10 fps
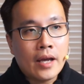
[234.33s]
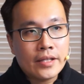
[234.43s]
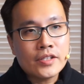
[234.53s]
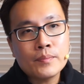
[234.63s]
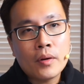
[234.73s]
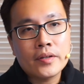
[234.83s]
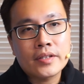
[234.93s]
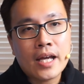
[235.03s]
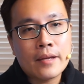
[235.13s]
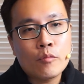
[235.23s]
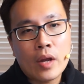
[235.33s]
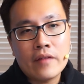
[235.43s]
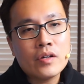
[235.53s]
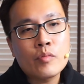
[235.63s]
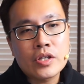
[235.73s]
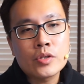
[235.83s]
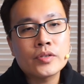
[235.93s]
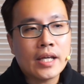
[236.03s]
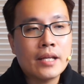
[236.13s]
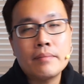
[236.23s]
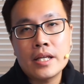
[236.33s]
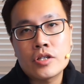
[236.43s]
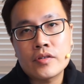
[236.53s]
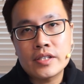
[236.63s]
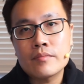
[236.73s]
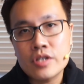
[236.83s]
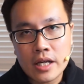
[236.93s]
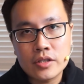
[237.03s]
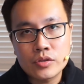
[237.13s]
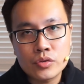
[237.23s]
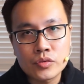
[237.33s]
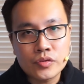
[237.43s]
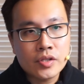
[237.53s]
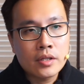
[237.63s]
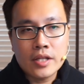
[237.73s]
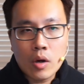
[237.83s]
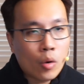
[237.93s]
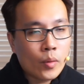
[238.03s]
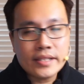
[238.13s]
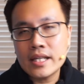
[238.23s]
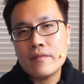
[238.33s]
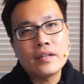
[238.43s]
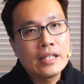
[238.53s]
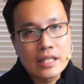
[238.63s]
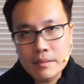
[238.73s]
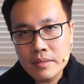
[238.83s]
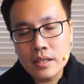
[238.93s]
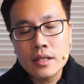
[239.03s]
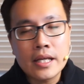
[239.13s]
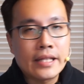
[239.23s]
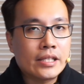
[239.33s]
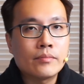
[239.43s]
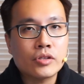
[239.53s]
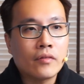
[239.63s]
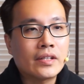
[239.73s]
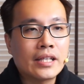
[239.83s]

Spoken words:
Now, at this point in time, whenever we use any plagiarism checker tools, they always have a limit in terms of